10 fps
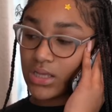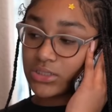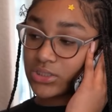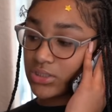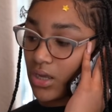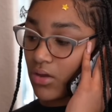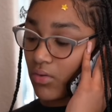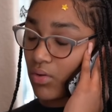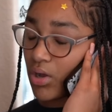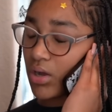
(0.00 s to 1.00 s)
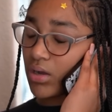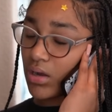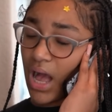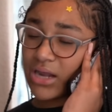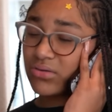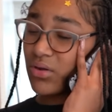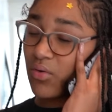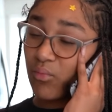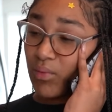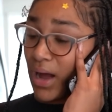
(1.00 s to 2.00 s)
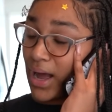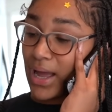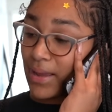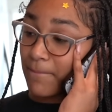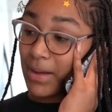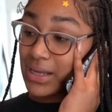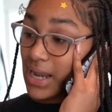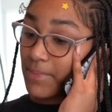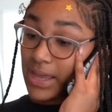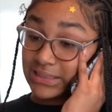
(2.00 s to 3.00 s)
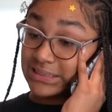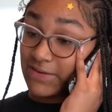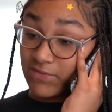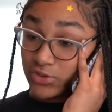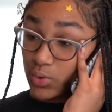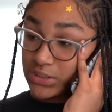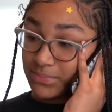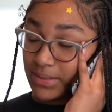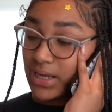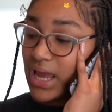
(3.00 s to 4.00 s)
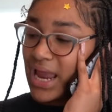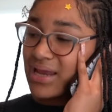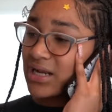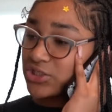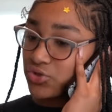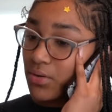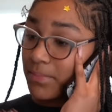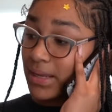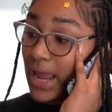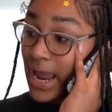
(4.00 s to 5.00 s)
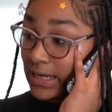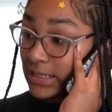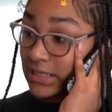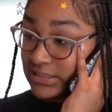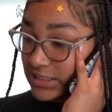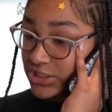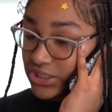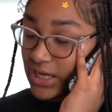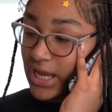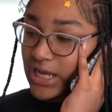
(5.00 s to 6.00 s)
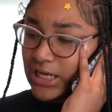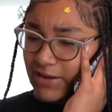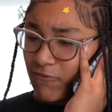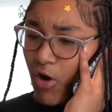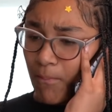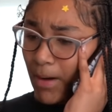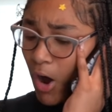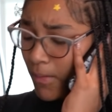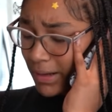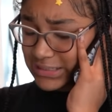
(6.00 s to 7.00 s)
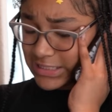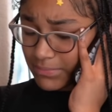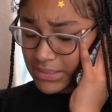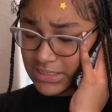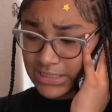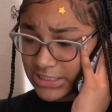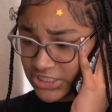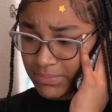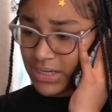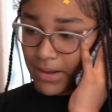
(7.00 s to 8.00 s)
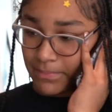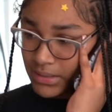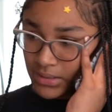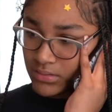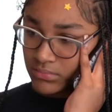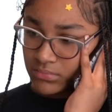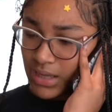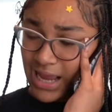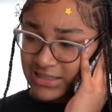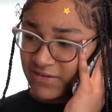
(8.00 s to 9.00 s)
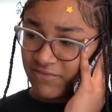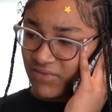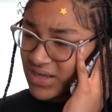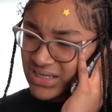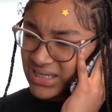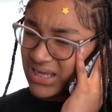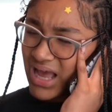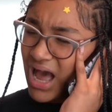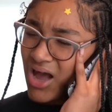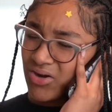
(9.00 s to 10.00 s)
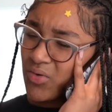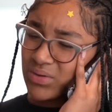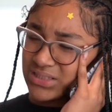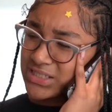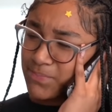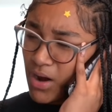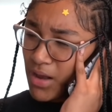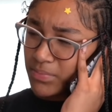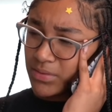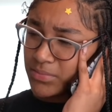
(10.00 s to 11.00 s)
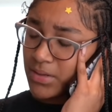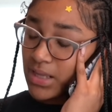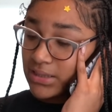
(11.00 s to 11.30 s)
So, girl, I don't know why my dad be acting different towards me. He not showing me any attention. He giving all my siblings the attention, but not me. Acting funny. I don't know what's his problem.